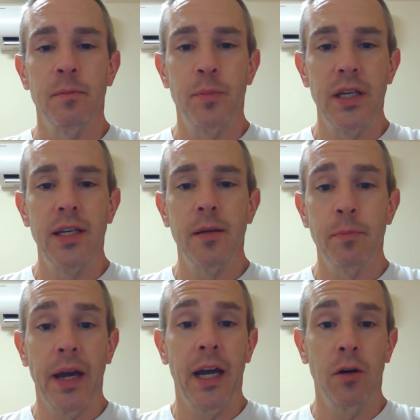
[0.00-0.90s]
be
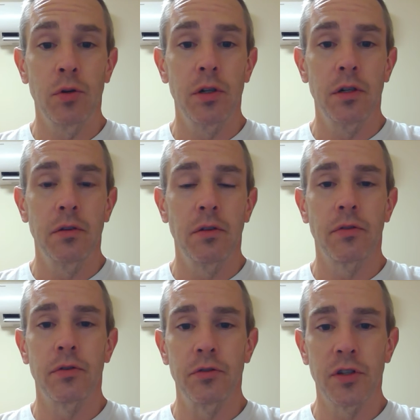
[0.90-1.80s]
empowered
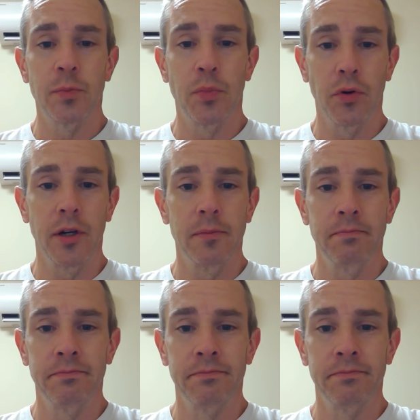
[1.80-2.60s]
through sport